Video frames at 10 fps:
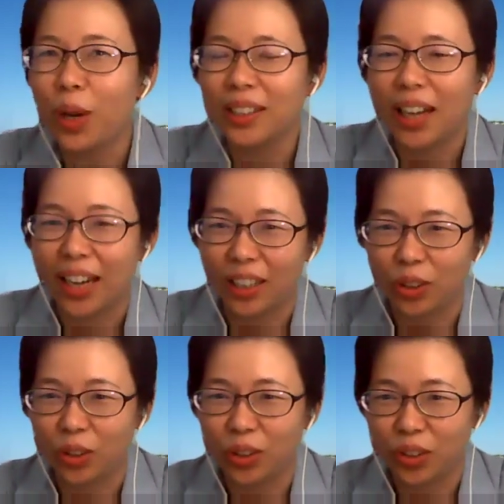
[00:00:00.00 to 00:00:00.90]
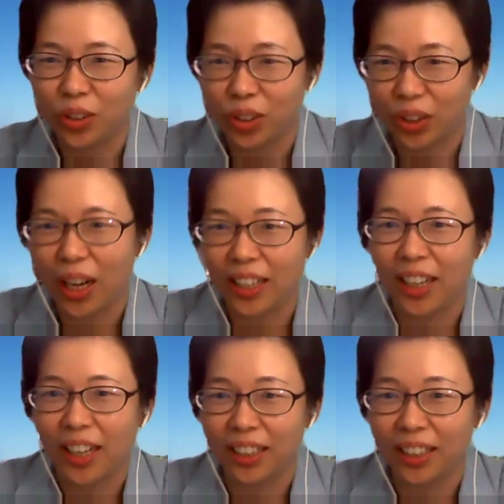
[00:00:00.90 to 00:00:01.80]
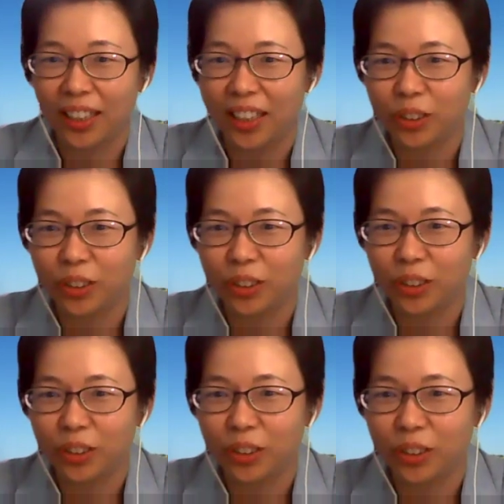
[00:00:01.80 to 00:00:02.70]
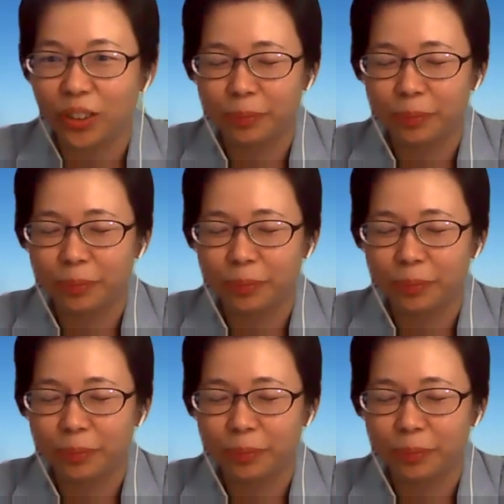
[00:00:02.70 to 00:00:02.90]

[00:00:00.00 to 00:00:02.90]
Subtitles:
him what I do